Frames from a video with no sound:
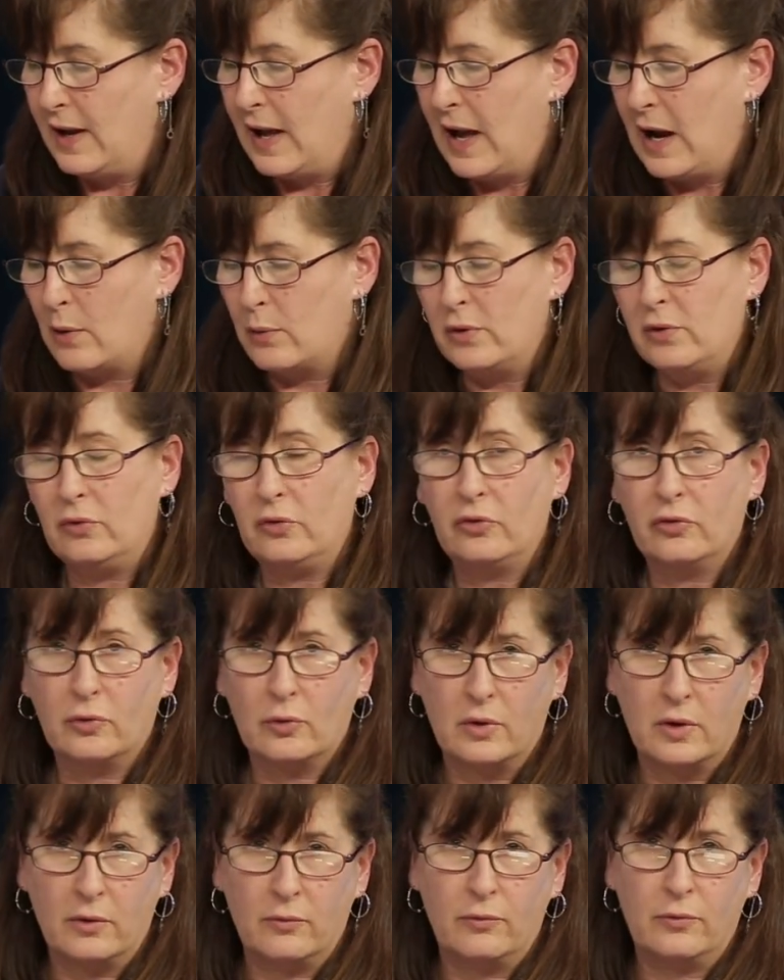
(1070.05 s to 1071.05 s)
How are you
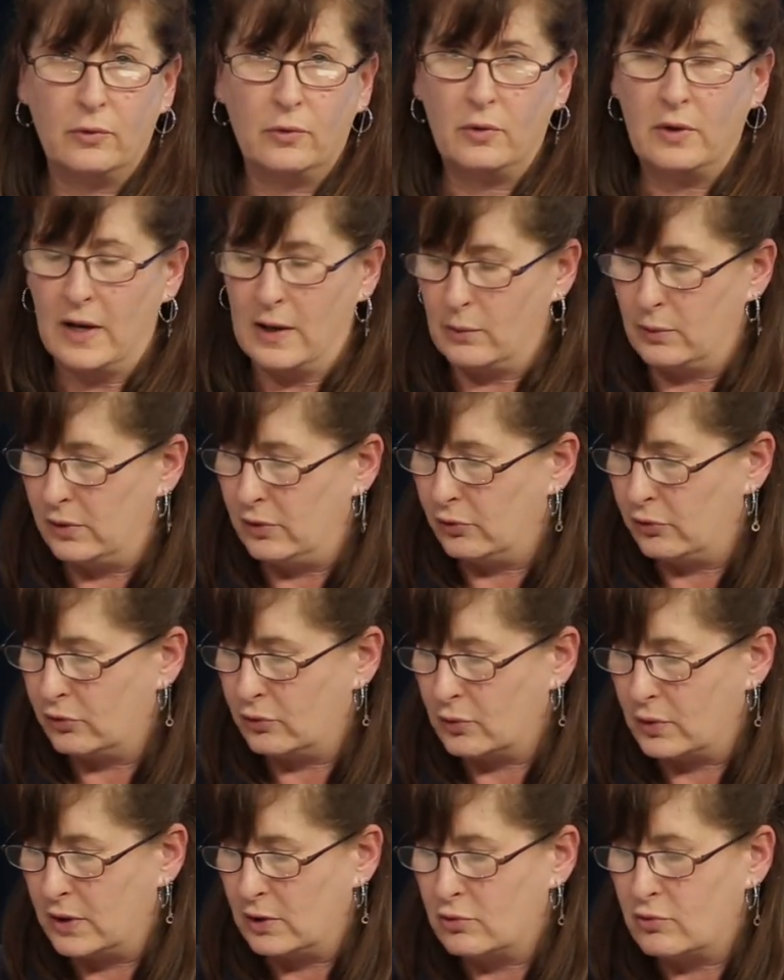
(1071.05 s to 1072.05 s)
storing food? How are you
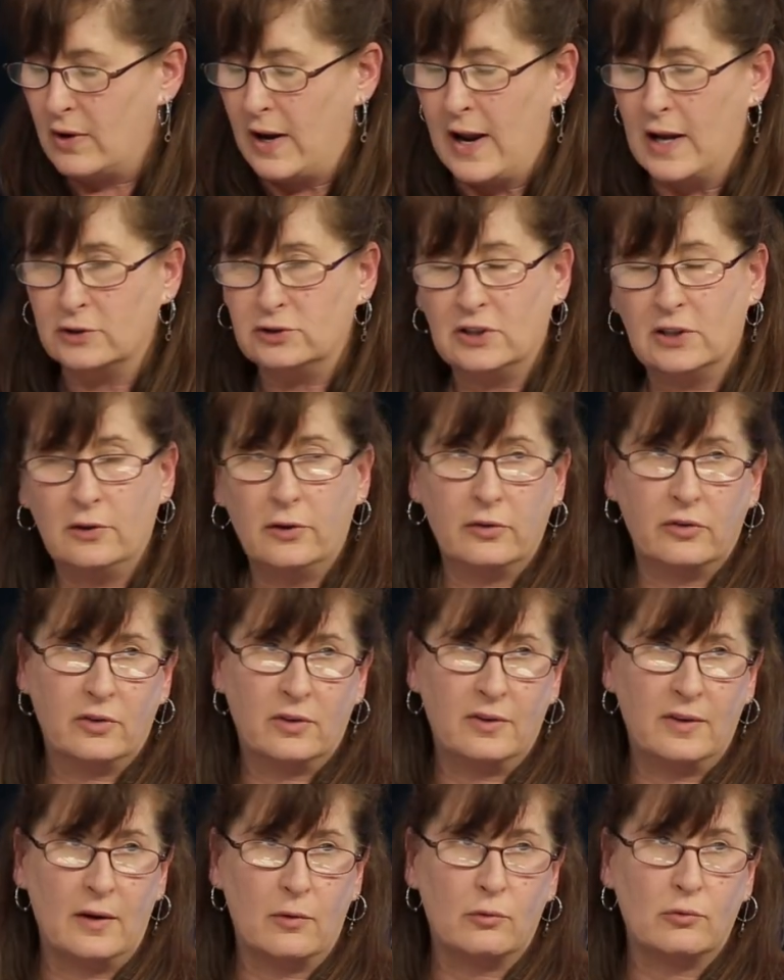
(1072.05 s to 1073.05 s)
storing trash? It
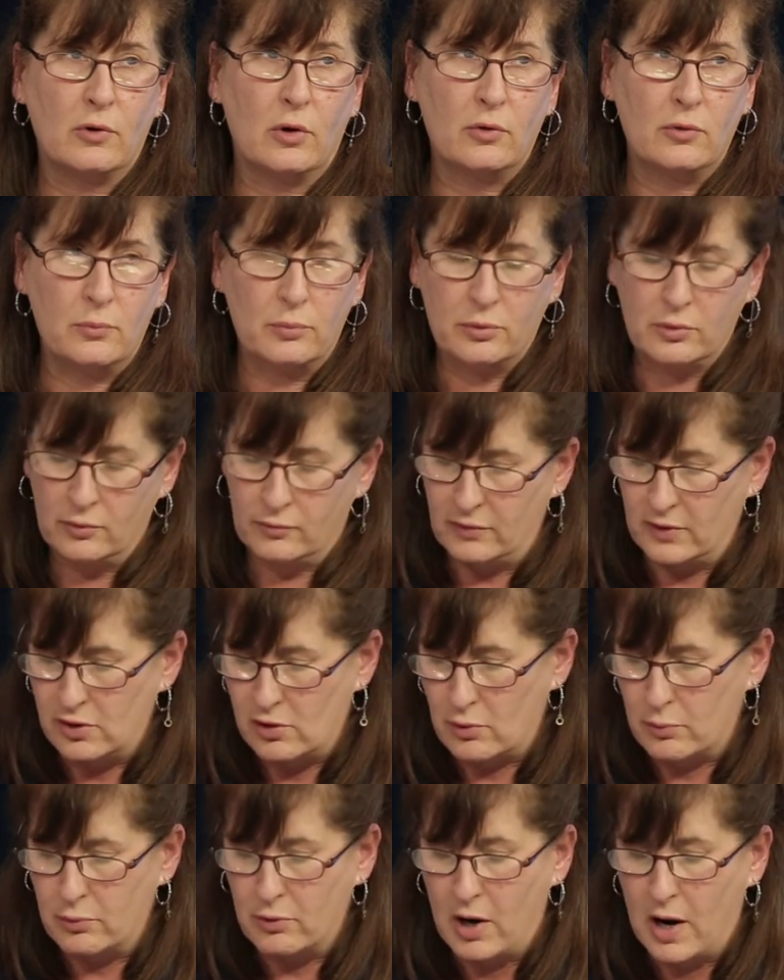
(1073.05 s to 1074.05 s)
looks at rodent
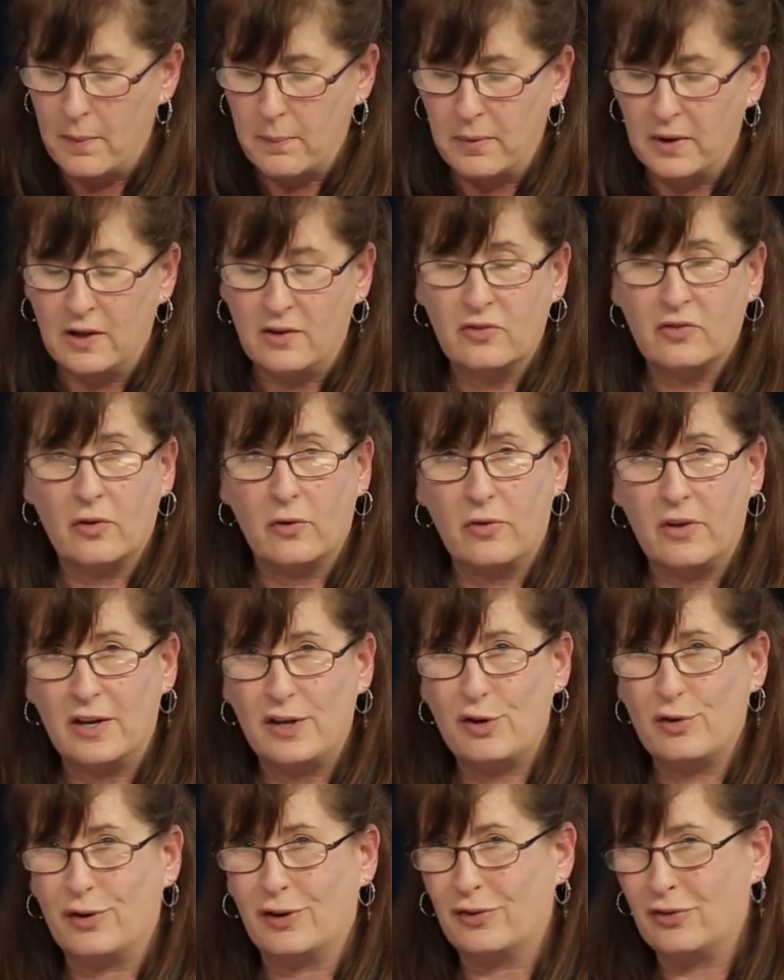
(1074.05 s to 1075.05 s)
proofing your property so
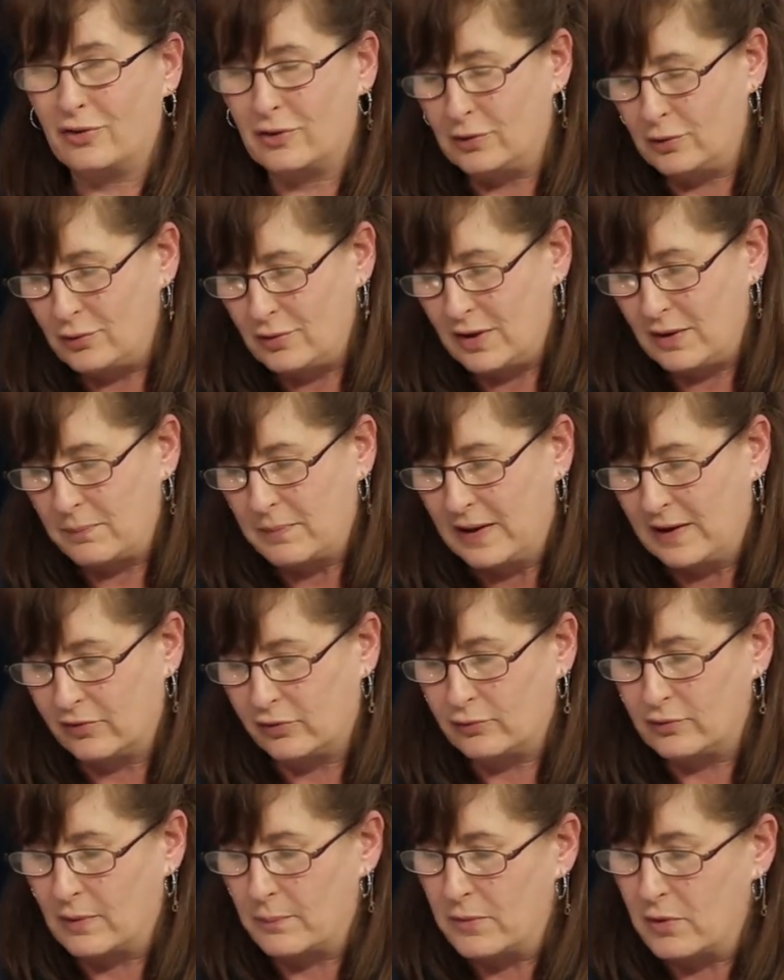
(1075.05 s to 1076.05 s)
that you're excluding
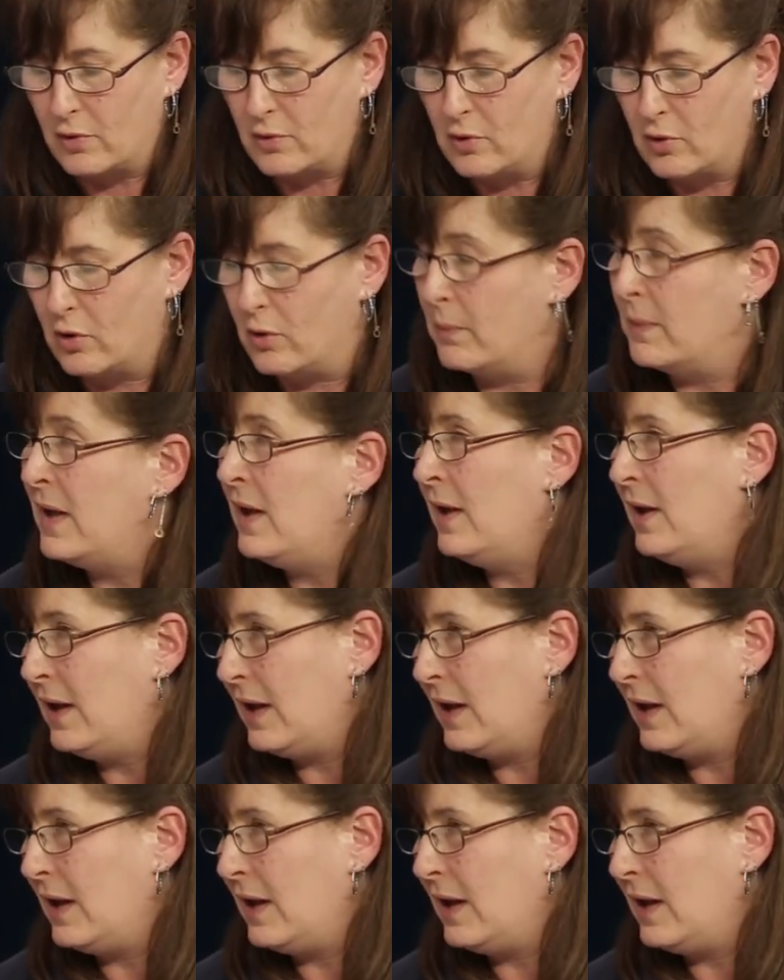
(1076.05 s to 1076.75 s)
pests from your home.